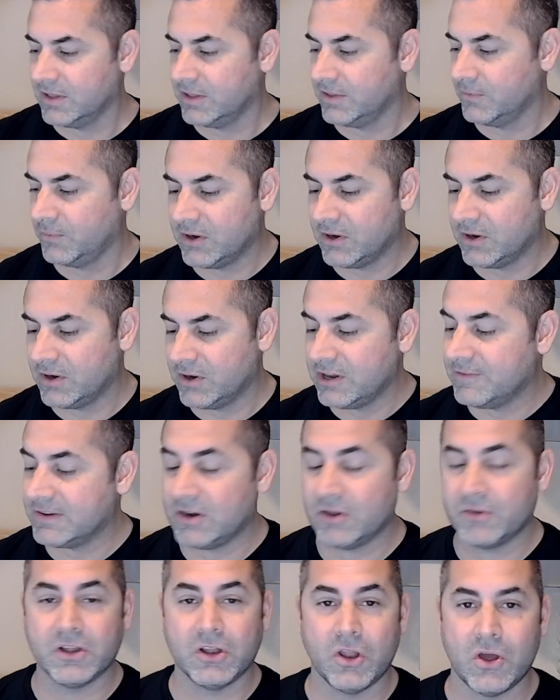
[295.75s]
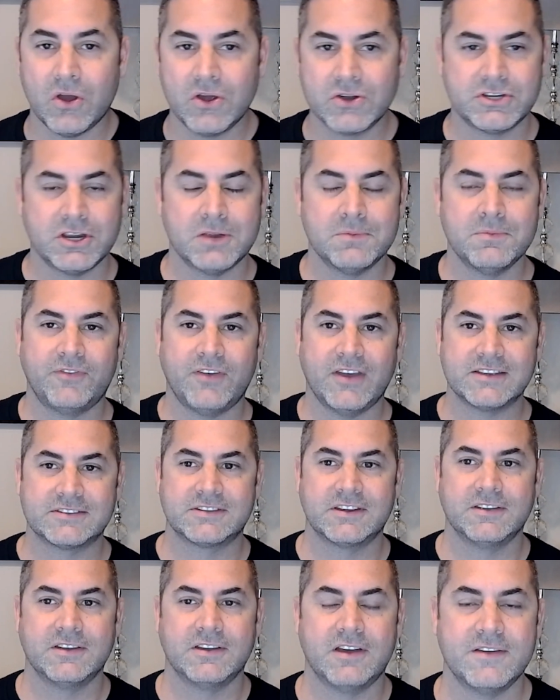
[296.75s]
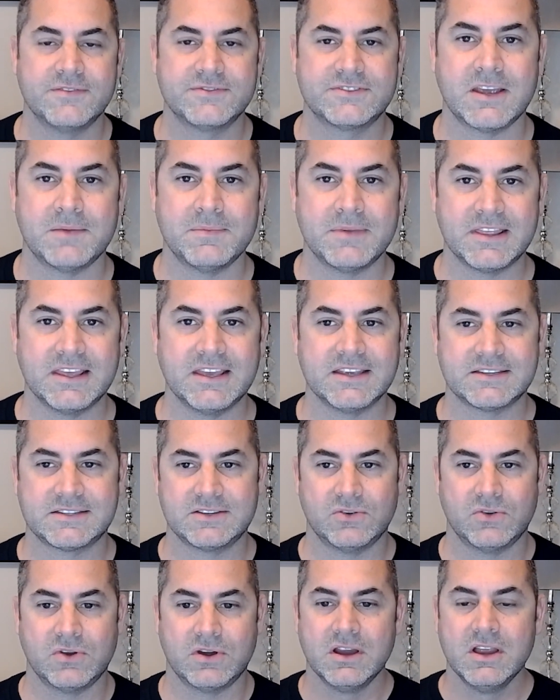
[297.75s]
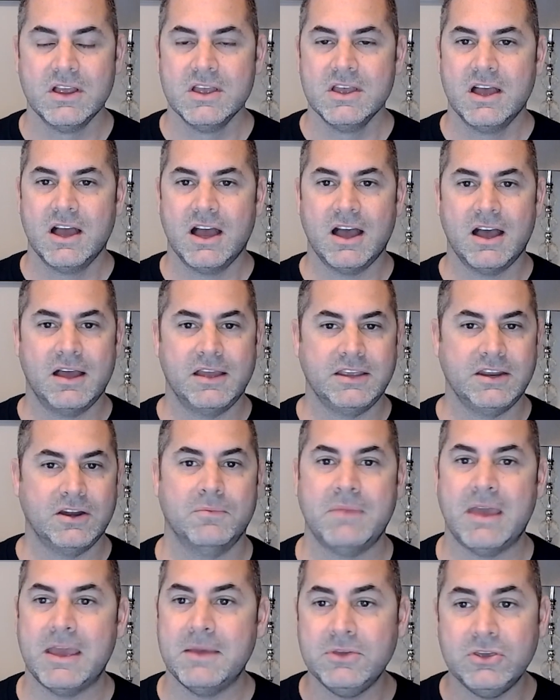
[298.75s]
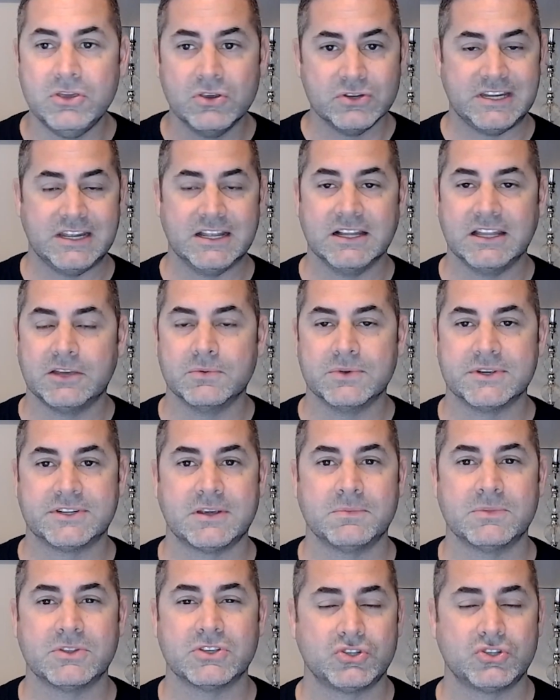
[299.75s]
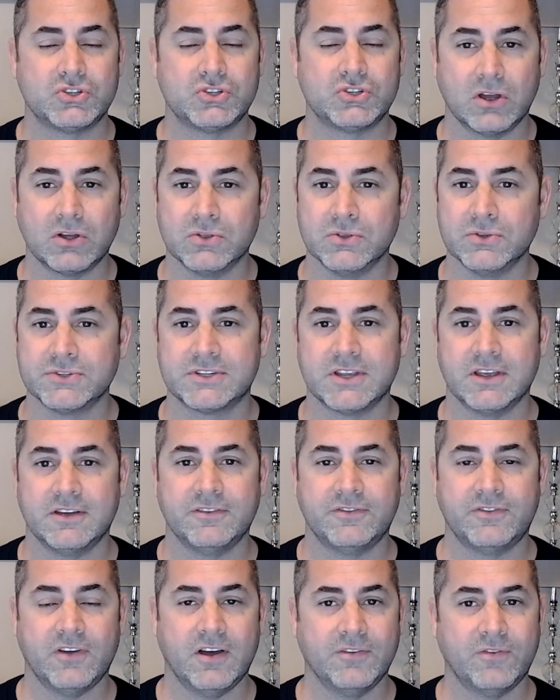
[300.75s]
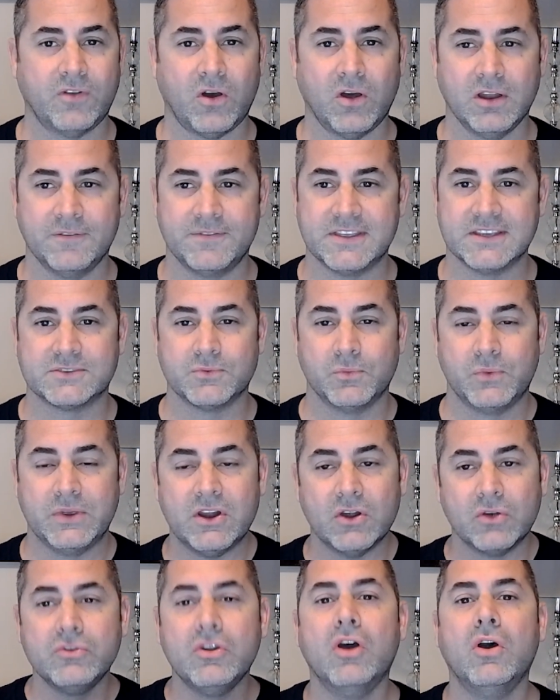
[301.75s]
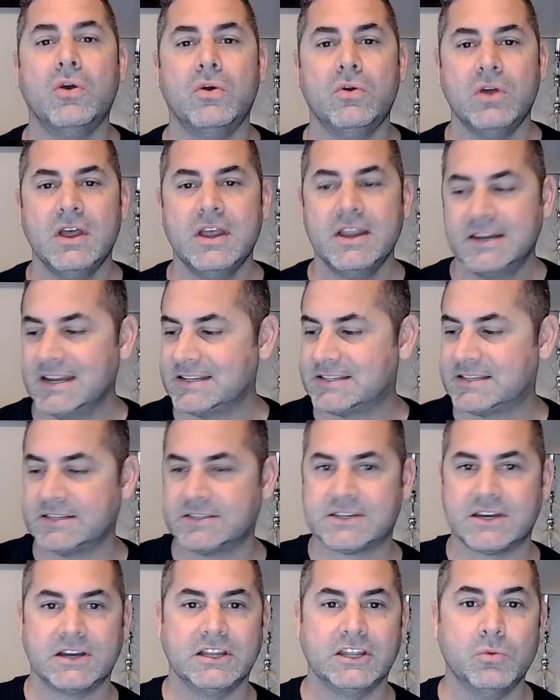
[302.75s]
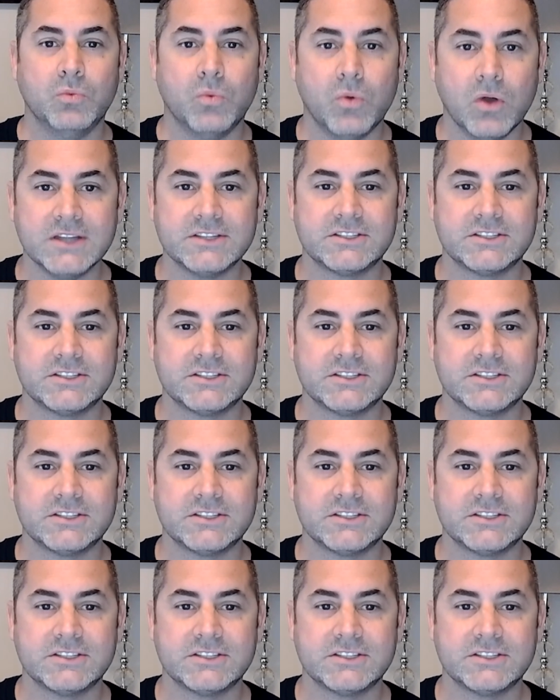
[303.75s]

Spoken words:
we don't even know the long-term effects of some of this, or, maybe you're dealing with some of the struggles of all of this. We don't know necessarily what